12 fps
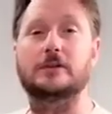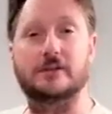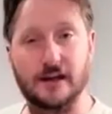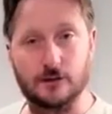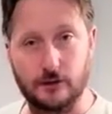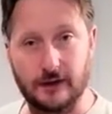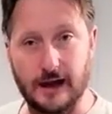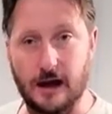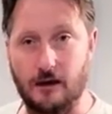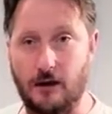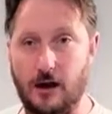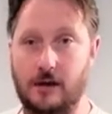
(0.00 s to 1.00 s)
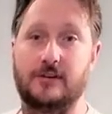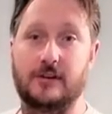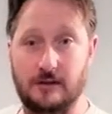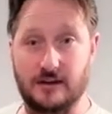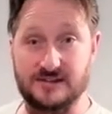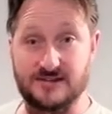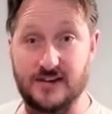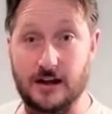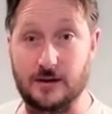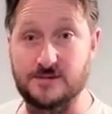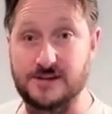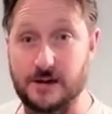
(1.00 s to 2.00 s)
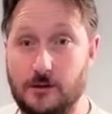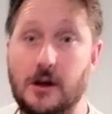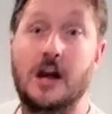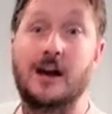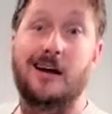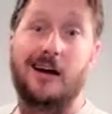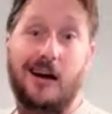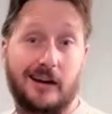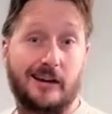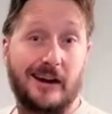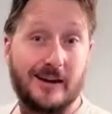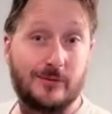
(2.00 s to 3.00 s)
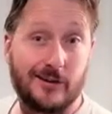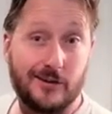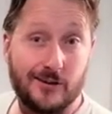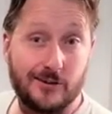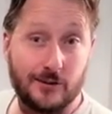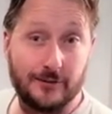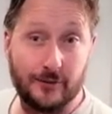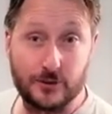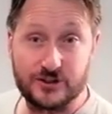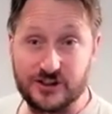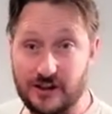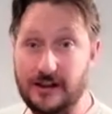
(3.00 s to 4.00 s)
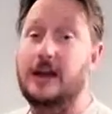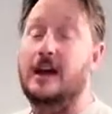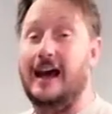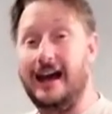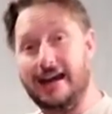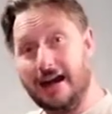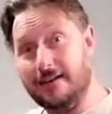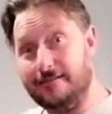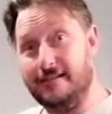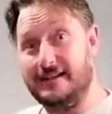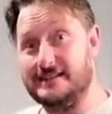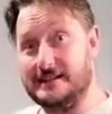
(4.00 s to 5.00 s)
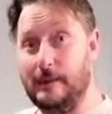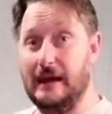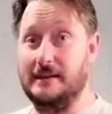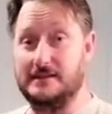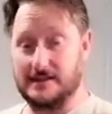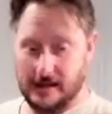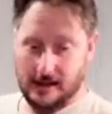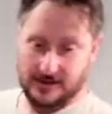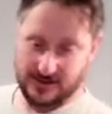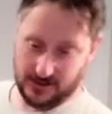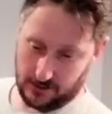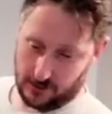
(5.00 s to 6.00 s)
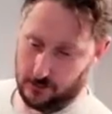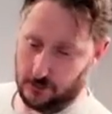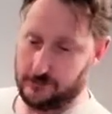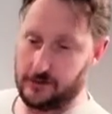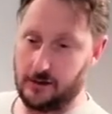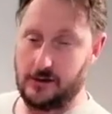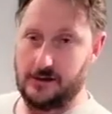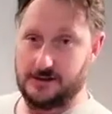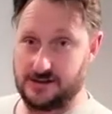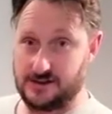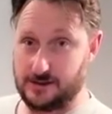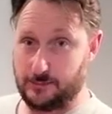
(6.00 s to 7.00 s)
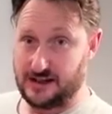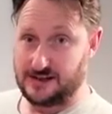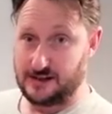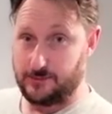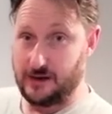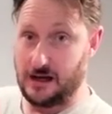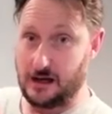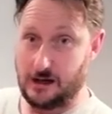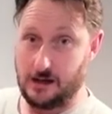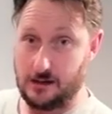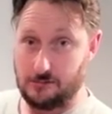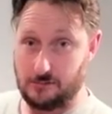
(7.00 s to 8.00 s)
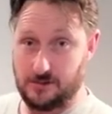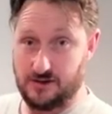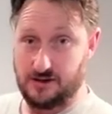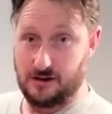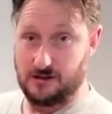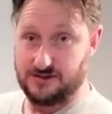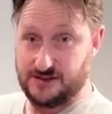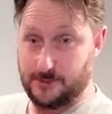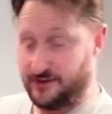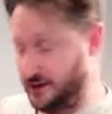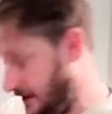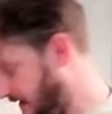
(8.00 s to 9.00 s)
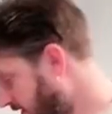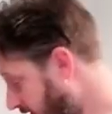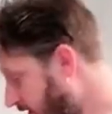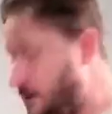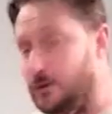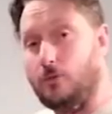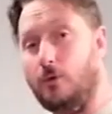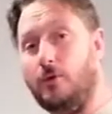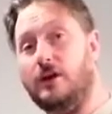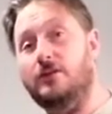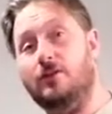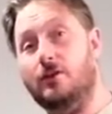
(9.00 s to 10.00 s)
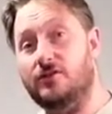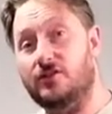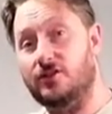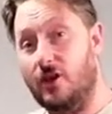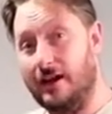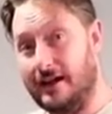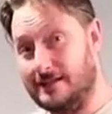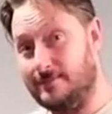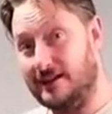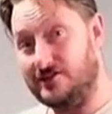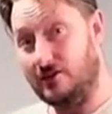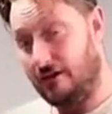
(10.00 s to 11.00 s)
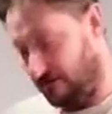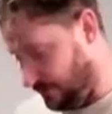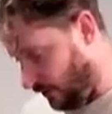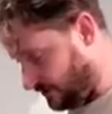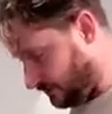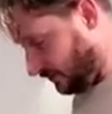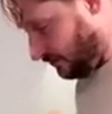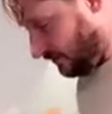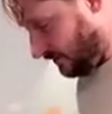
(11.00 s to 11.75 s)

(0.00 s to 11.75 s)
and take all the air out of it and then it's vacuum sealed. I don't have one of those unfortunately and fancy pants. So what I've got is just a plastic bag with a little zip thingy. What we're going to do is try and get as much air as possible